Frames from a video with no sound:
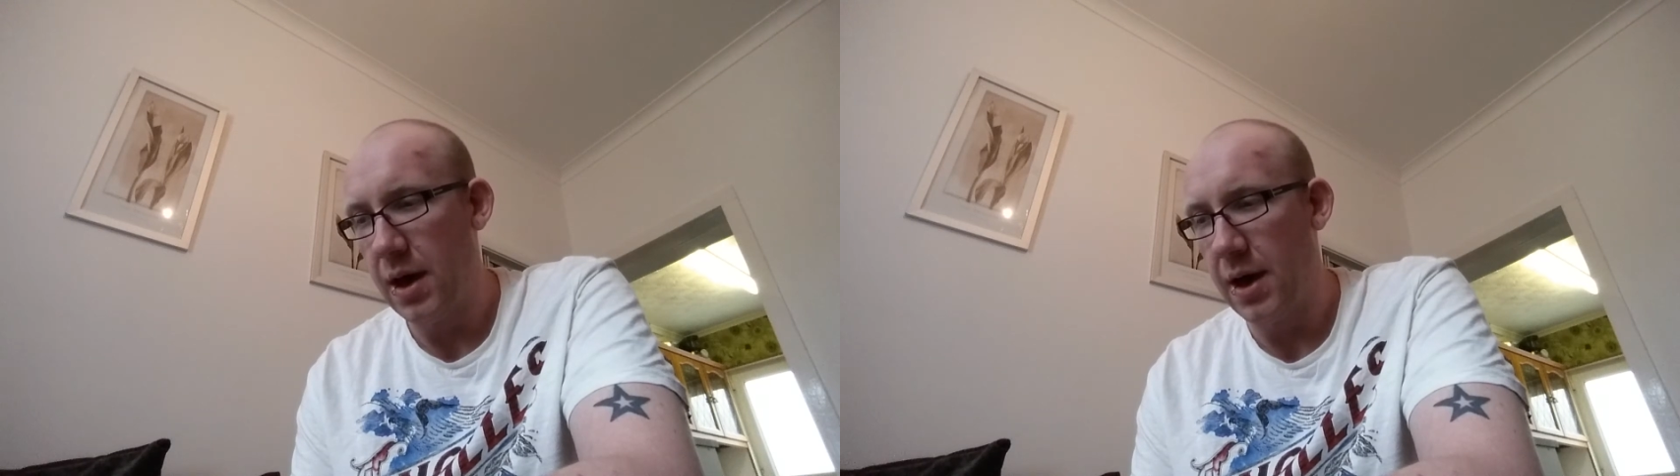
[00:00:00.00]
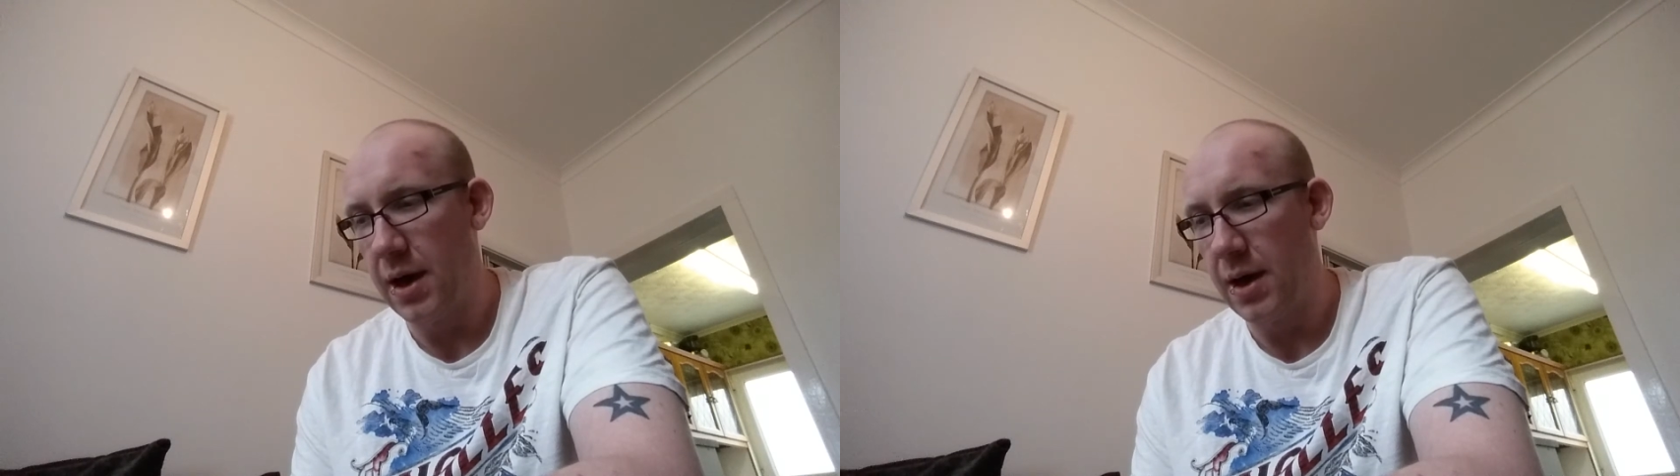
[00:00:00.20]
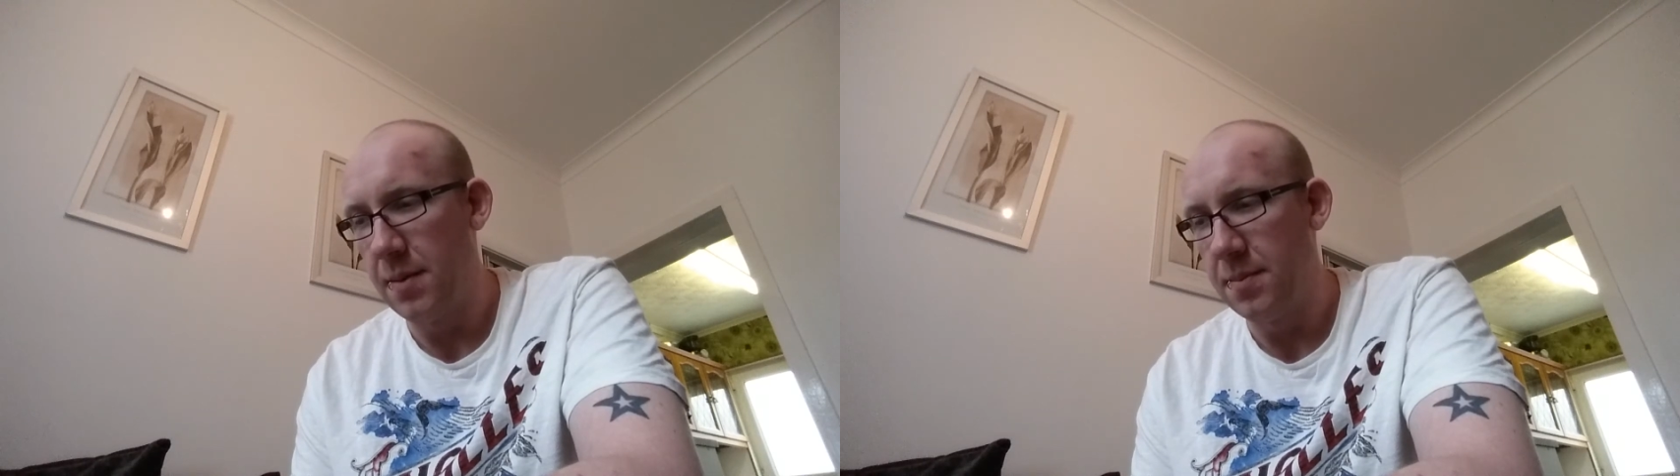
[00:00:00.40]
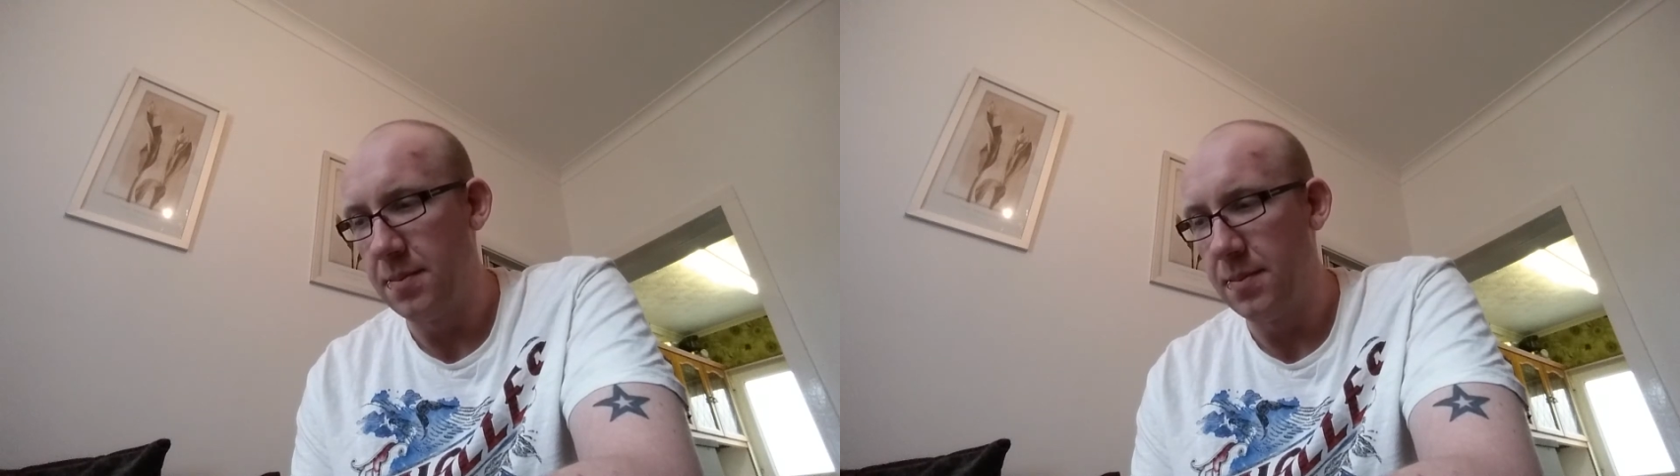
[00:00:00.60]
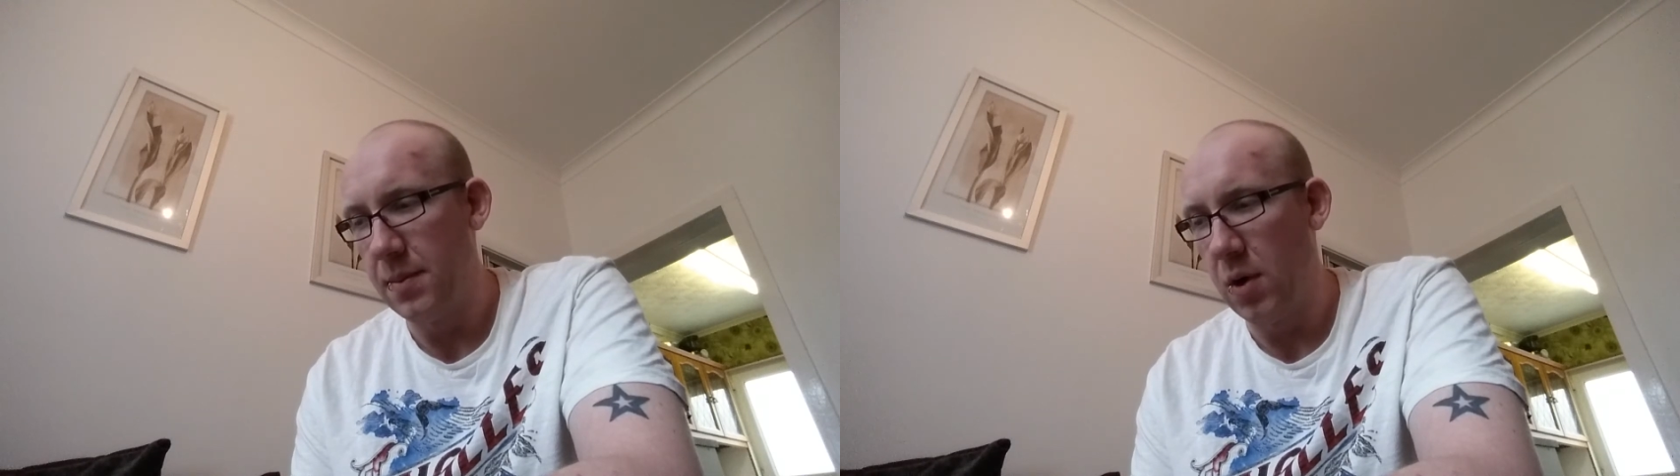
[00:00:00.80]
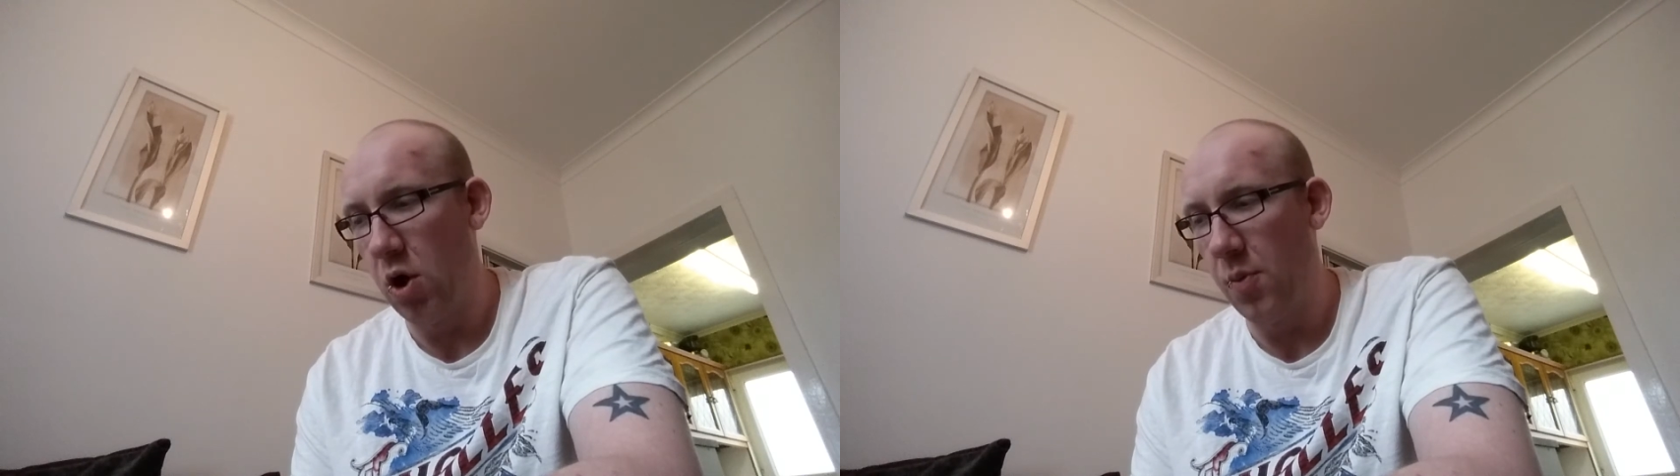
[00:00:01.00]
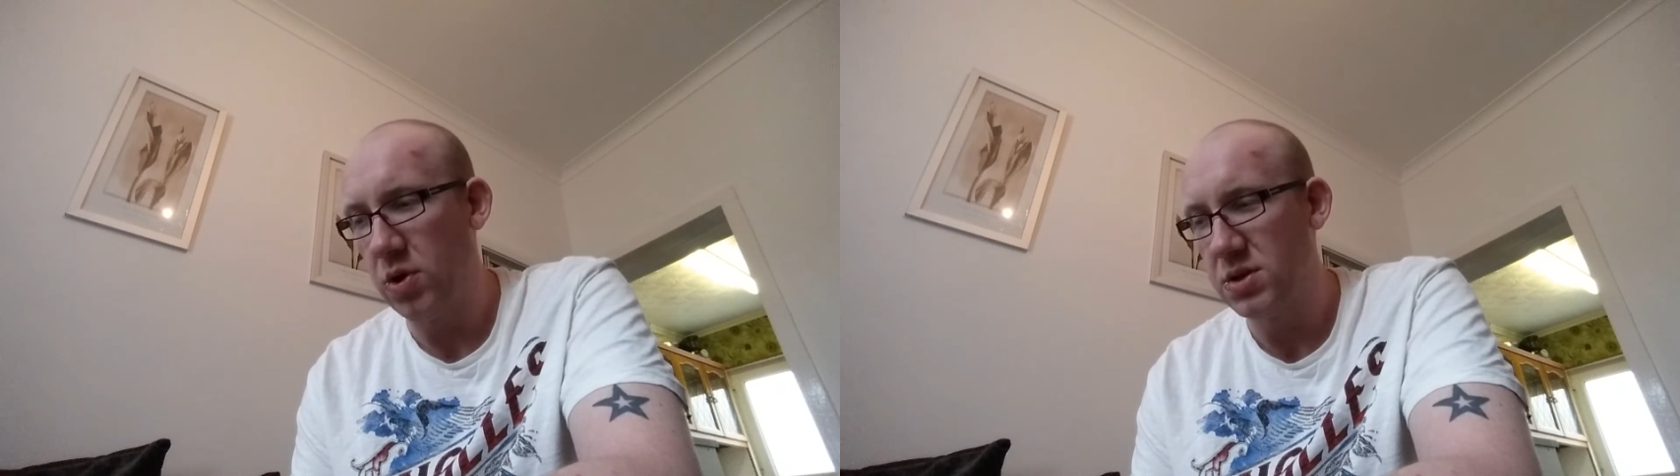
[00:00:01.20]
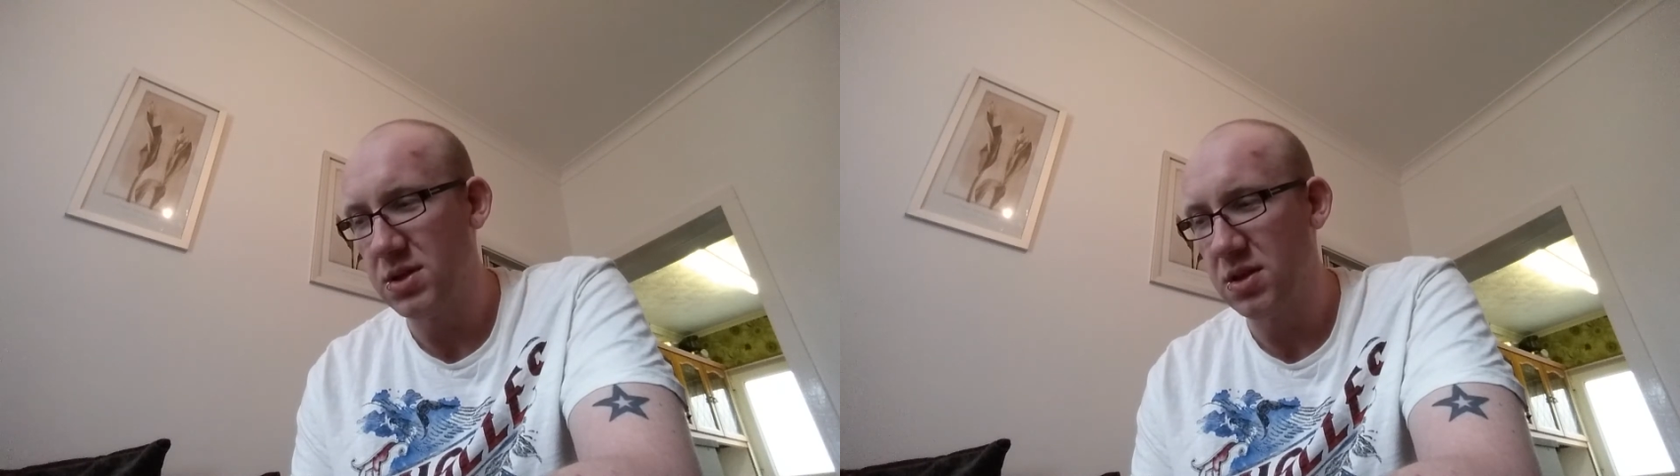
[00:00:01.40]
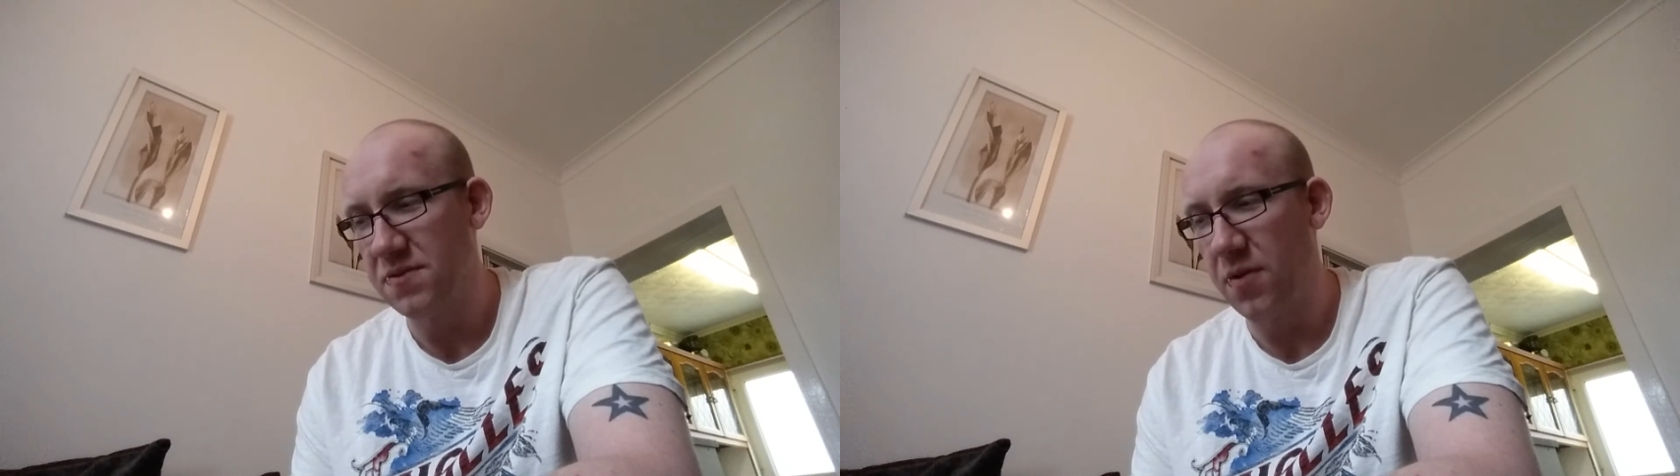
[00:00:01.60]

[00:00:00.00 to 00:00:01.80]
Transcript: All models in this